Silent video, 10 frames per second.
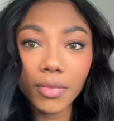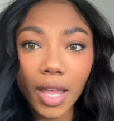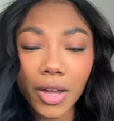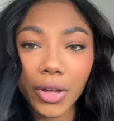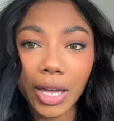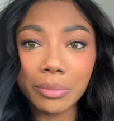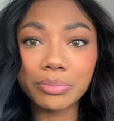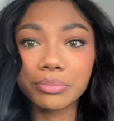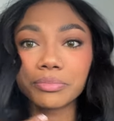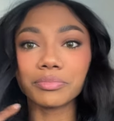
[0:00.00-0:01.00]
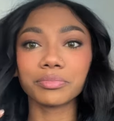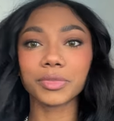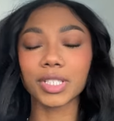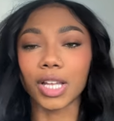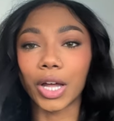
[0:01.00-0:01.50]
Okay.
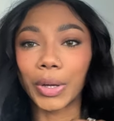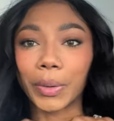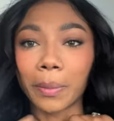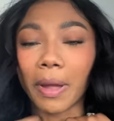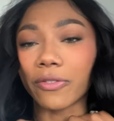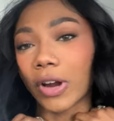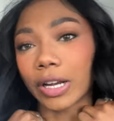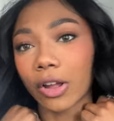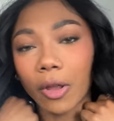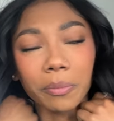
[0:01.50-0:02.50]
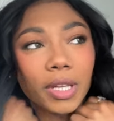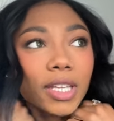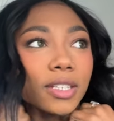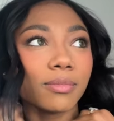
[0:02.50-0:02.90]
So my friend called me.